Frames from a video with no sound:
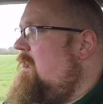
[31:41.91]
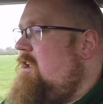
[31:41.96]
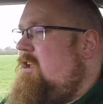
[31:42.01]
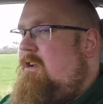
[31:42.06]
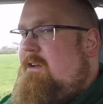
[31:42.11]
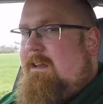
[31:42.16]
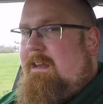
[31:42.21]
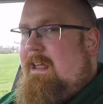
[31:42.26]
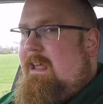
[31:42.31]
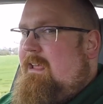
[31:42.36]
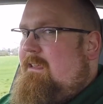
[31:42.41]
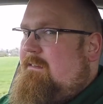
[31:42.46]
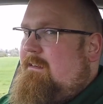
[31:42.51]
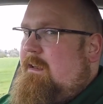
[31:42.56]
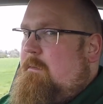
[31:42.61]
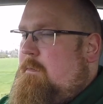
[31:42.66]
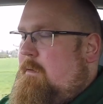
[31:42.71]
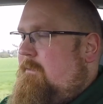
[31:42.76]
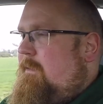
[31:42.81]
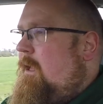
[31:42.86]
You can
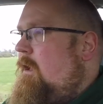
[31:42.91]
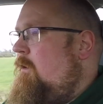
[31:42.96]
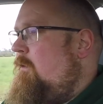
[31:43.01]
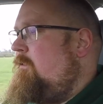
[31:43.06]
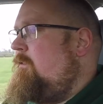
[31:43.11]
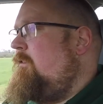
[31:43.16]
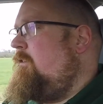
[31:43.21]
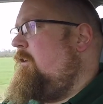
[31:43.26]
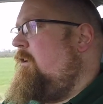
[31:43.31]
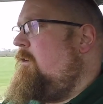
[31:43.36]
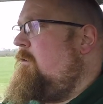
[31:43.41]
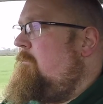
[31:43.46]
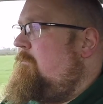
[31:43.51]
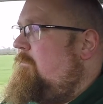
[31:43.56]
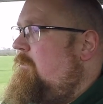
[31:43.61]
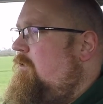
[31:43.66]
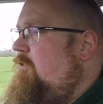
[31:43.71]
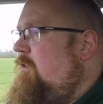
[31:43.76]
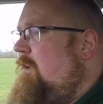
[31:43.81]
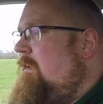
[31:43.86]
easily put that onto
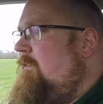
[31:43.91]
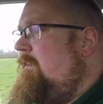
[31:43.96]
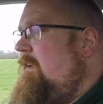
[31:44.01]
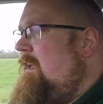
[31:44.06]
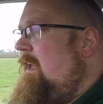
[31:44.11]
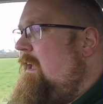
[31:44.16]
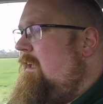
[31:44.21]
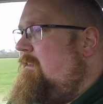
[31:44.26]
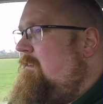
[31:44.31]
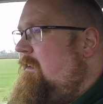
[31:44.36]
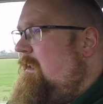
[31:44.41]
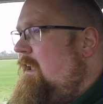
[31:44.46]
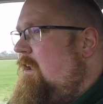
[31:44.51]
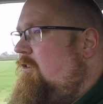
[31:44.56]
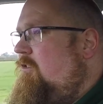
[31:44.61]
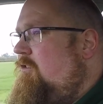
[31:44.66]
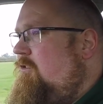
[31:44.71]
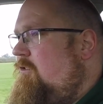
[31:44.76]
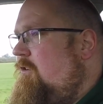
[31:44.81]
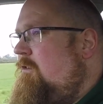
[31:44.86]
the GV80.
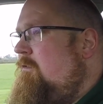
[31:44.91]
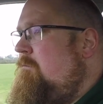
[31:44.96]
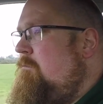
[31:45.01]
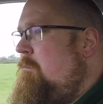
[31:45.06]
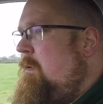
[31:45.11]
It shouldn't